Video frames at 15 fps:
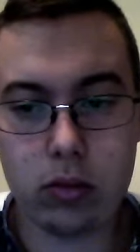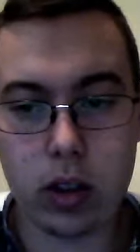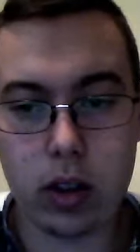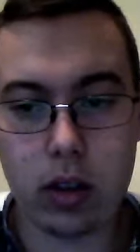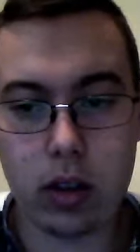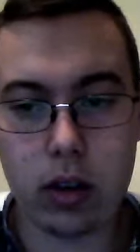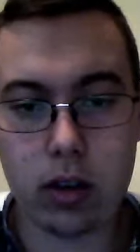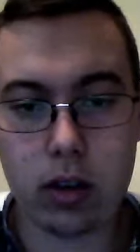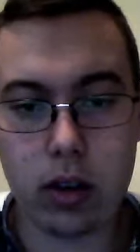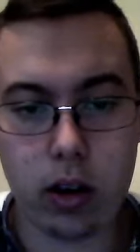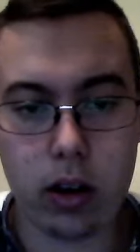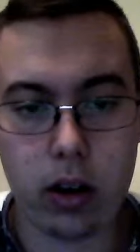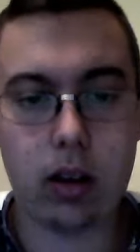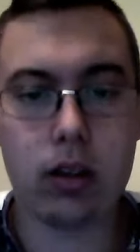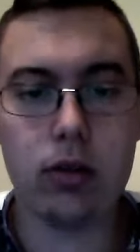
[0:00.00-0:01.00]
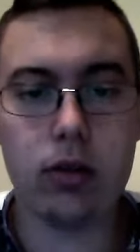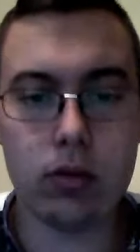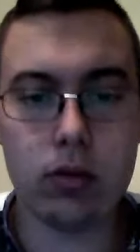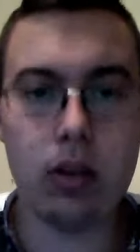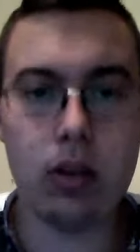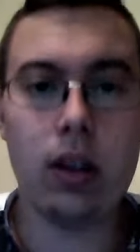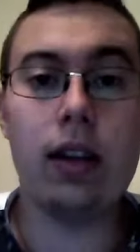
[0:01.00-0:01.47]
is 30.
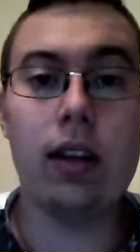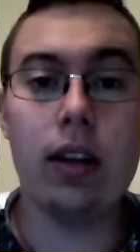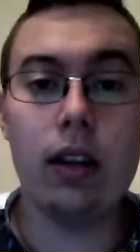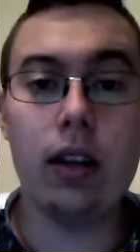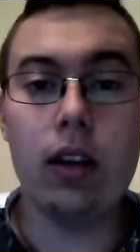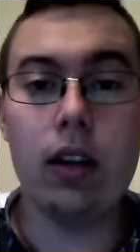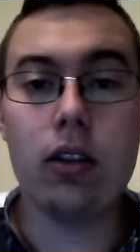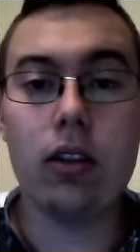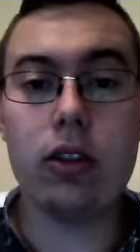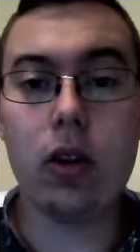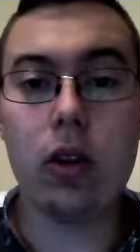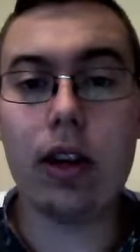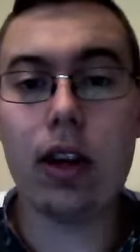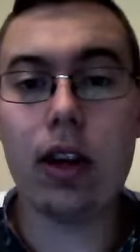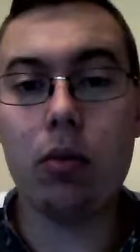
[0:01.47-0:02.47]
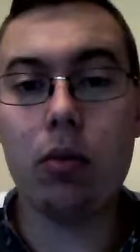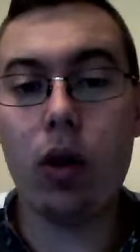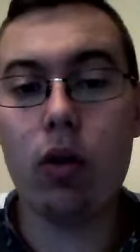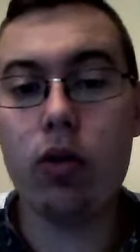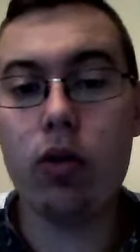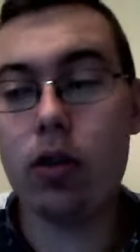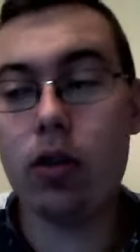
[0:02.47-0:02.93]
So I got
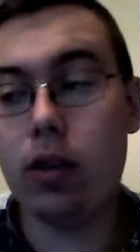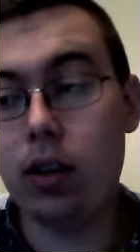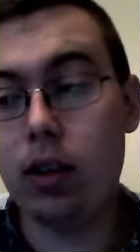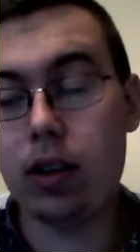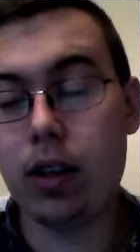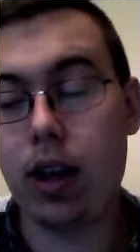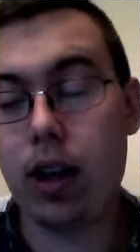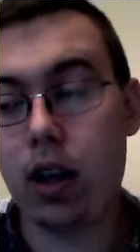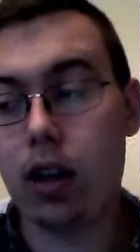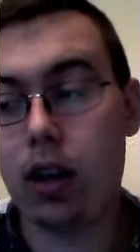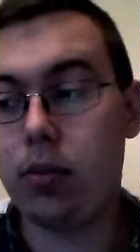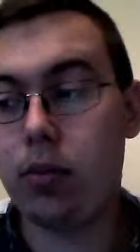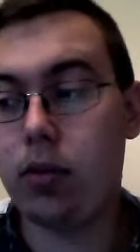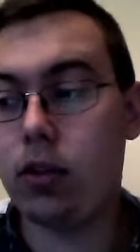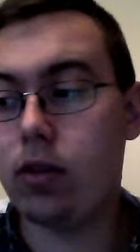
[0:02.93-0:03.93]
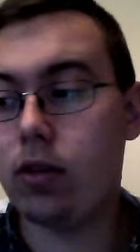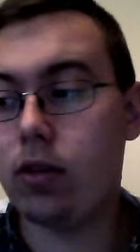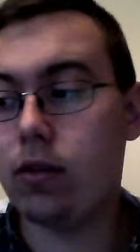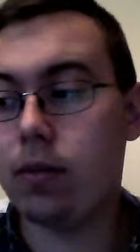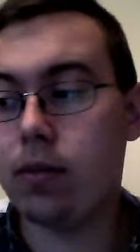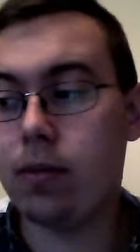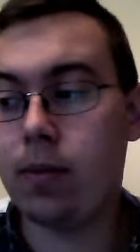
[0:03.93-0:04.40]
both of these games
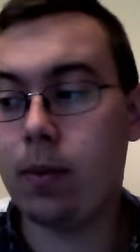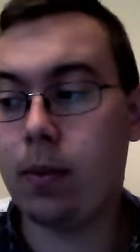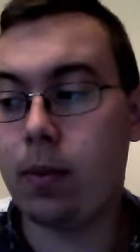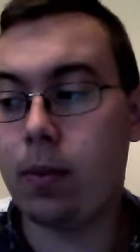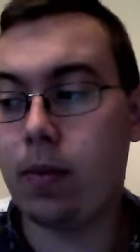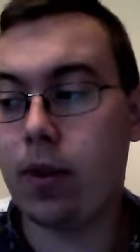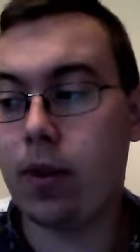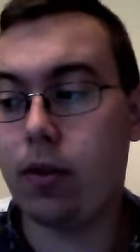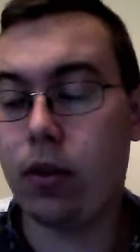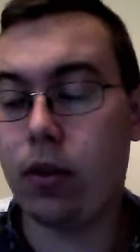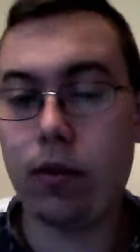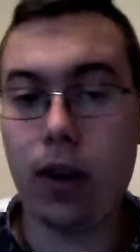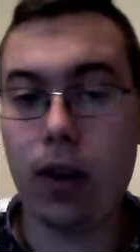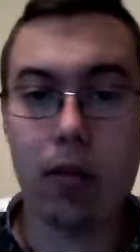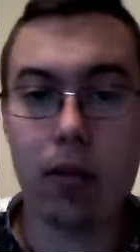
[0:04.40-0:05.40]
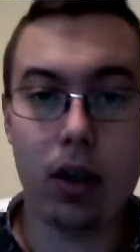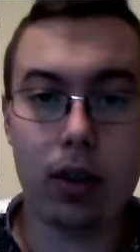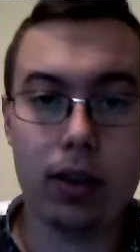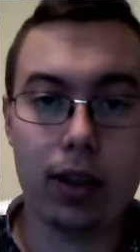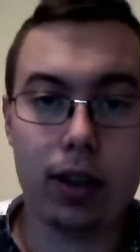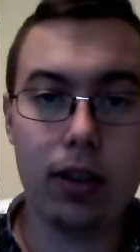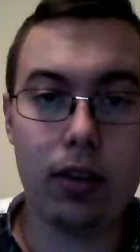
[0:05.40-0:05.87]
for 5
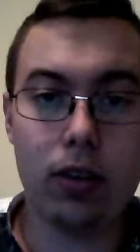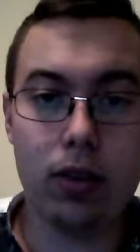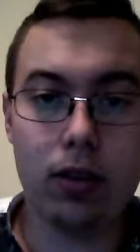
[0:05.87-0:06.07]
bucks each.